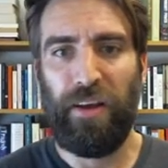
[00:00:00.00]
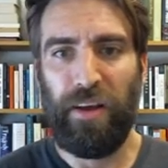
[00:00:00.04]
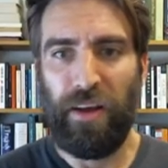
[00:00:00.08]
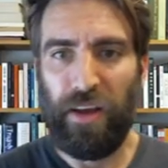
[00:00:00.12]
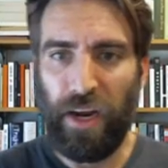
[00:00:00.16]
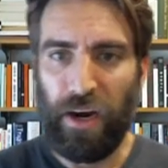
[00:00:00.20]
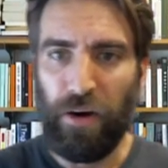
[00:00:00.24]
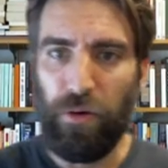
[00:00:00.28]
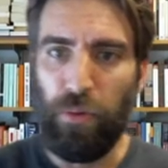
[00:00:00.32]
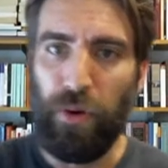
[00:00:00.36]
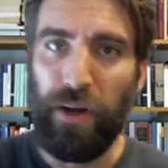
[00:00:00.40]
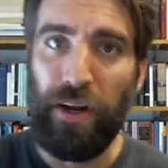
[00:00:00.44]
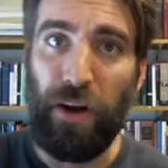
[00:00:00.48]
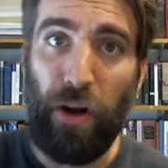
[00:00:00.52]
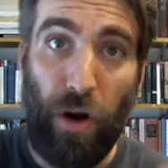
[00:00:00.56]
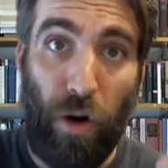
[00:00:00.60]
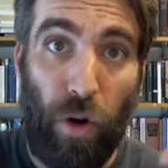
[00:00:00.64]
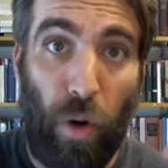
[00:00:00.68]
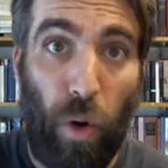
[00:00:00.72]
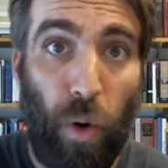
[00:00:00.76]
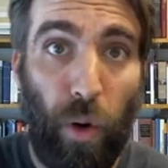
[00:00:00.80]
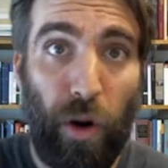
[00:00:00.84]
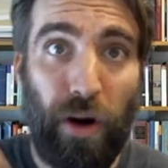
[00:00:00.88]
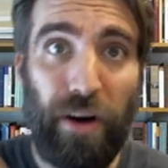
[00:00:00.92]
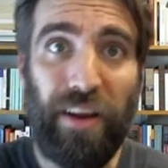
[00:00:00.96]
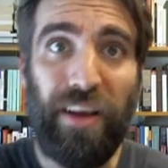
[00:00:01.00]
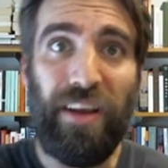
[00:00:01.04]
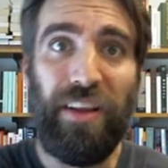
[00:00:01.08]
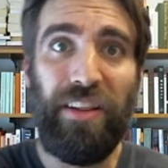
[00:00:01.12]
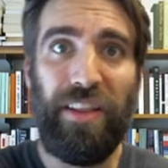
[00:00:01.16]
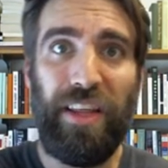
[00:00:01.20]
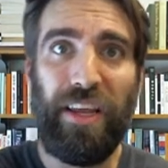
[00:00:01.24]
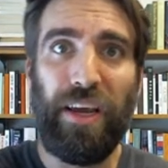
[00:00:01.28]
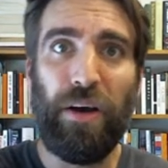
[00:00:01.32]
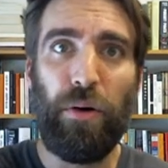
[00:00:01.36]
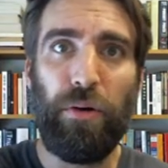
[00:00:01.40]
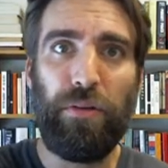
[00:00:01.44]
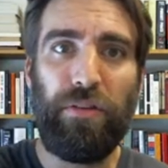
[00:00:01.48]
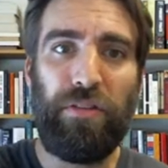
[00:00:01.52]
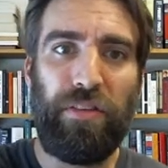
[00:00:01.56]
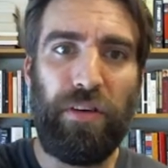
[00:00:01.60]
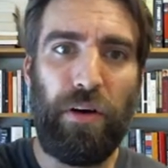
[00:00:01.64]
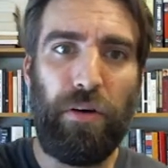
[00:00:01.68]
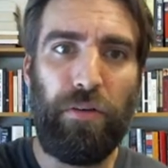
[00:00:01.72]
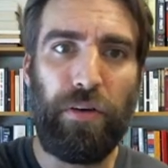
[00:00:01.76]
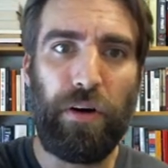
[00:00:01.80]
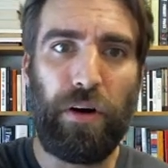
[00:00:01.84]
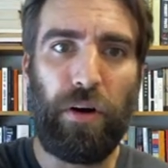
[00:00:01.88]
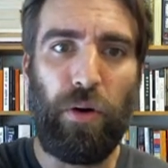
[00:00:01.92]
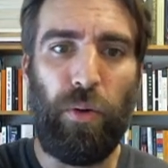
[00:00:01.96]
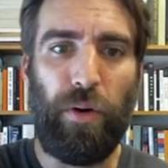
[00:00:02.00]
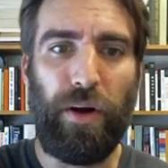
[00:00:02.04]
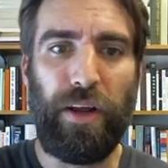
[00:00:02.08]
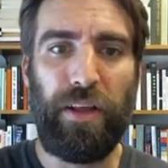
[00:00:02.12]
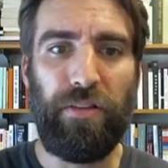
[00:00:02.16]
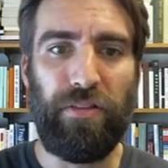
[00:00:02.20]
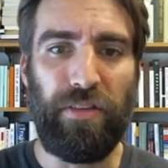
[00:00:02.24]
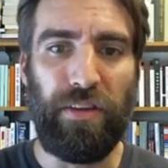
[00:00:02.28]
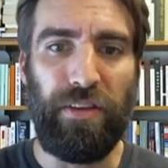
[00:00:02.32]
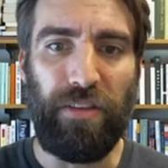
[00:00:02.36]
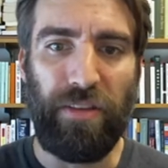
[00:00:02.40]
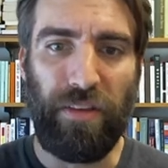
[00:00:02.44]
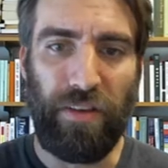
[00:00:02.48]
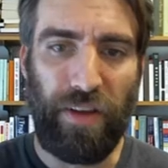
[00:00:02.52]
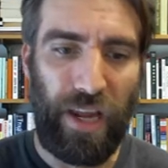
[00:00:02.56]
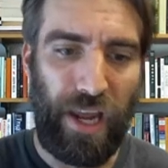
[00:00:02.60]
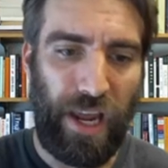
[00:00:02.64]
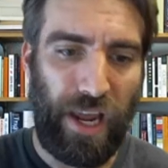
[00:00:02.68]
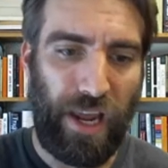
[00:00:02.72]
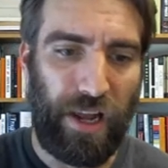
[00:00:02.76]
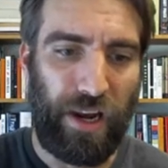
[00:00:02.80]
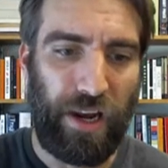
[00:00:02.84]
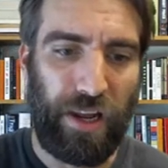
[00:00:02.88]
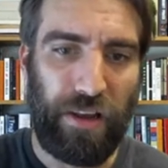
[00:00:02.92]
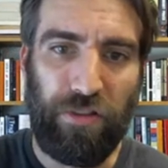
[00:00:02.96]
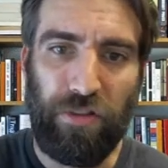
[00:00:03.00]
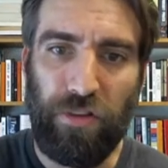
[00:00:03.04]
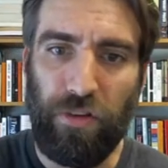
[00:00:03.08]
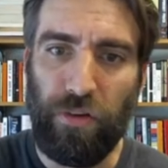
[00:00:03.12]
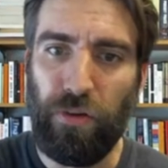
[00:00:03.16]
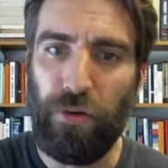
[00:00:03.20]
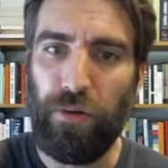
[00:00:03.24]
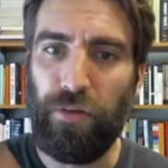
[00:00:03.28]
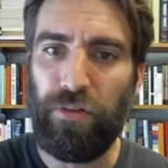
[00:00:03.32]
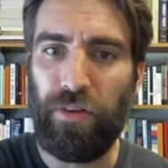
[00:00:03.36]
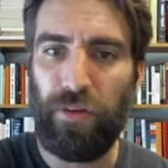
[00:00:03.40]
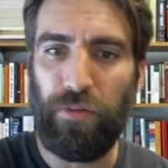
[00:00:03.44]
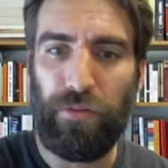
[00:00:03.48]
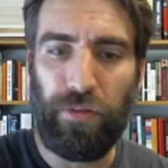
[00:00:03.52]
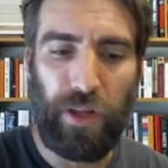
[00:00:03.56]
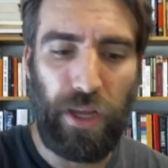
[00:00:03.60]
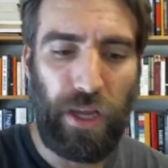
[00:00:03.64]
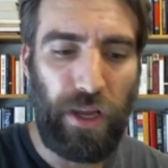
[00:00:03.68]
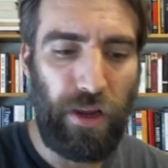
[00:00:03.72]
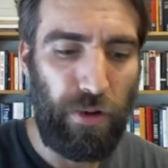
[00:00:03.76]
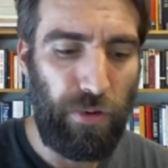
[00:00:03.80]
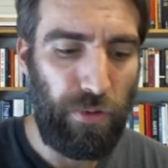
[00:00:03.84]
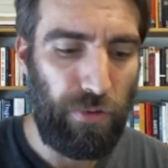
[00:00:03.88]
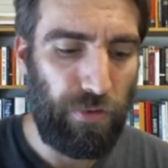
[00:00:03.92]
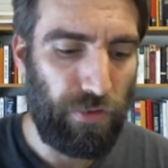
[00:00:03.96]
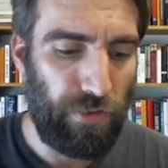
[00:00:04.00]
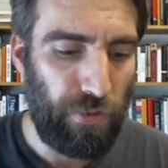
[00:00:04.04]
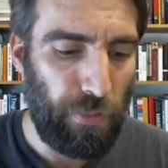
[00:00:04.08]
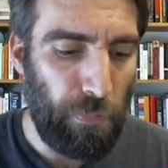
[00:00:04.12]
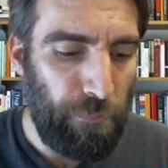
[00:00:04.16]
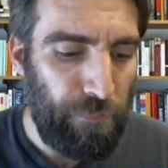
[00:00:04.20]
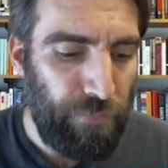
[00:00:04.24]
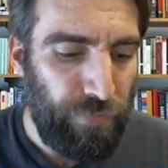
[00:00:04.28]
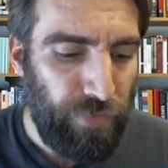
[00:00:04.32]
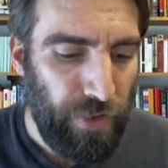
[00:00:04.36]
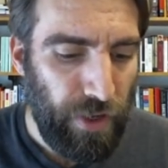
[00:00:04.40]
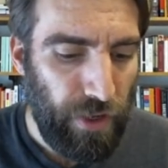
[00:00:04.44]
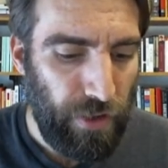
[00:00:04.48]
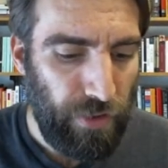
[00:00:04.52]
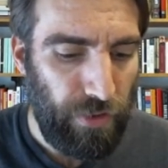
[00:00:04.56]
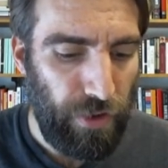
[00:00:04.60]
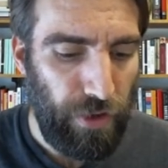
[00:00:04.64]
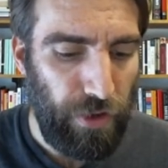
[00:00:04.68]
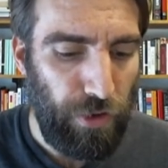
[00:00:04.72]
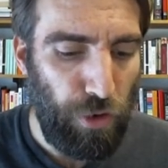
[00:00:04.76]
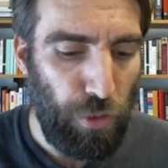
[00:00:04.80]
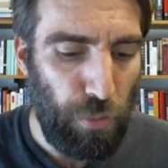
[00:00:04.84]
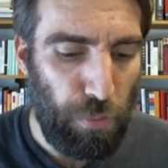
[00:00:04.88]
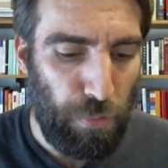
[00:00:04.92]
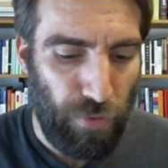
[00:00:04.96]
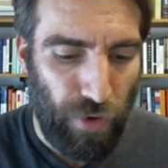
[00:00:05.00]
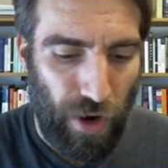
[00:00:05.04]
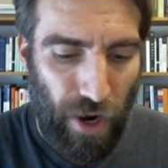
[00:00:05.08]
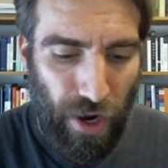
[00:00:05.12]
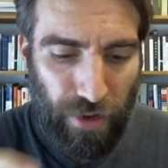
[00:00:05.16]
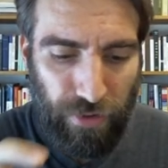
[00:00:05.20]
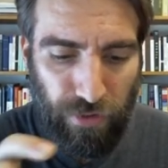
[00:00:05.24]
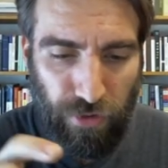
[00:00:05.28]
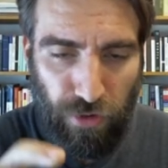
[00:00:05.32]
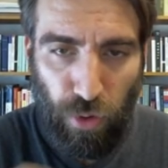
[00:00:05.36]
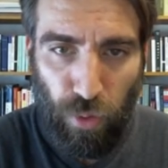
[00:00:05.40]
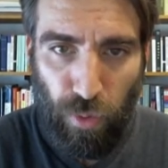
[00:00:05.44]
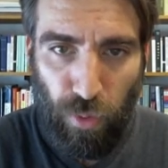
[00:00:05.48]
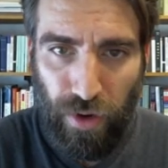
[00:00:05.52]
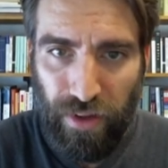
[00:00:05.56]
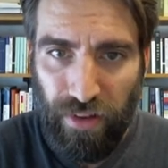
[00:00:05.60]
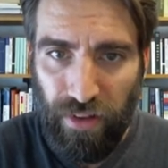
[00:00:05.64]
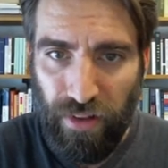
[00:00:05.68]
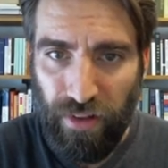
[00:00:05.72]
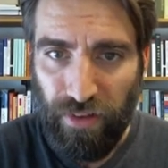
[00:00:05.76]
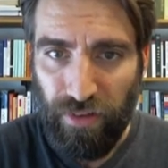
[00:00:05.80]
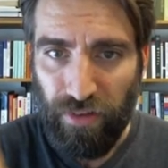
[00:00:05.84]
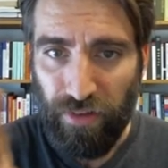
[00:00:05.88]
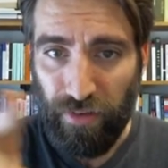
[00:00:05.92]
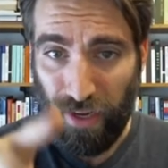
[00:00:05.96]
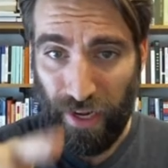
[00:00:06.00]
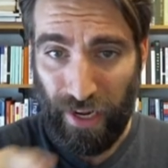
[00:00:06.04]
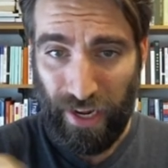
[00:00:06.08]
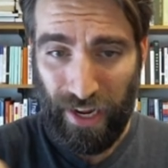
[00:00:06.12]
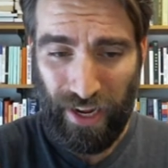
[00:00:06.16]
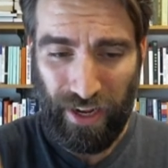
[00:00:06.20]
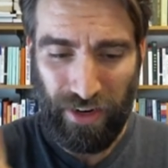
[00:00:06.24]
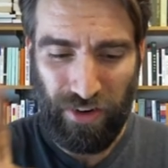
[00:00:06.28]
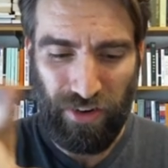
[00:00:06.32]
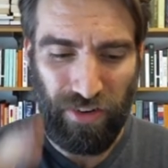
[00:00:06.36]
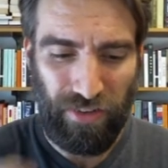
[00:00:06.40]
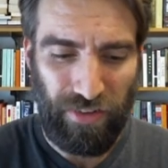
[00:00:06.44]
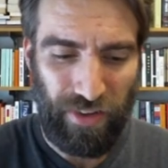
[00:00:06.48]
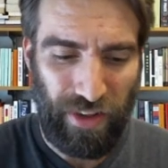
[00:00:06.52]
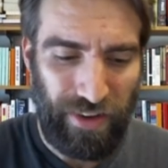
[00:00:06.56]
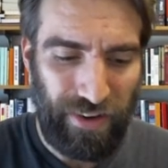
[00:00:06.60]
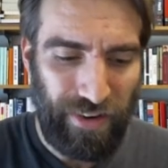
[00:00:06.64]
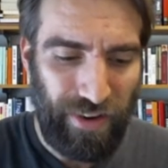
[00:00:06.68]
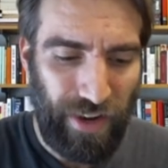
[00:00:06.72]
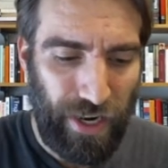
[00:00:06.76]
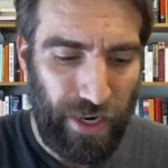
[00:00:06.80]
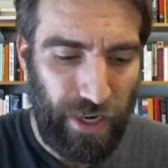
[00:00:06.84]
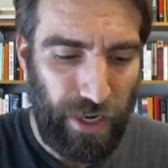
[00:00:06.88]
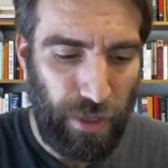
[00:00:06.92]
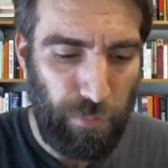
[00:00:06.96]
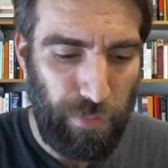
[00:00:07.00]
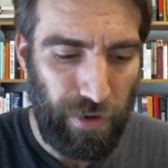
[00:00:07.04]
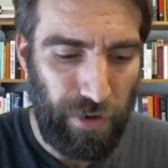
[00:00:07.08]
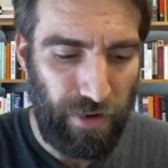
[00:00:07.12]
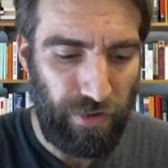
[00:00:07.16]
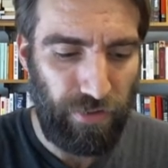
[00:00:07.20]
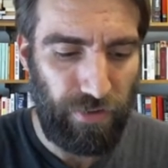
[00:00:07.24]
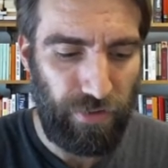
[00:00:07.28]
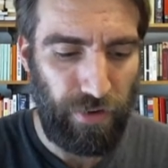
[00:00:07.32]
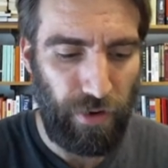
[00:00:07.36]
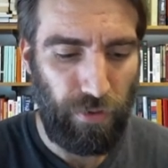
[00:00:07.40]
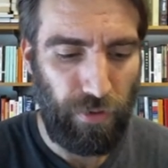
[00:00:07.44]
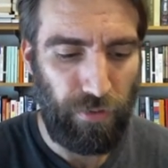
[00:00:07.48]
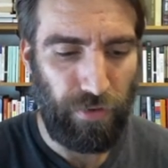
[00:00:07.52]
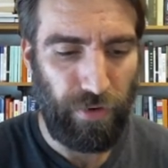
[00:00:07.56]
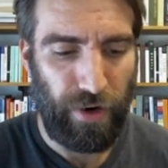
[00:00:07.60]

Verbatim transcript: Everyone hoarded the old silver coins and, and exclusively used the new bronze coins that had just a tiny bit of silver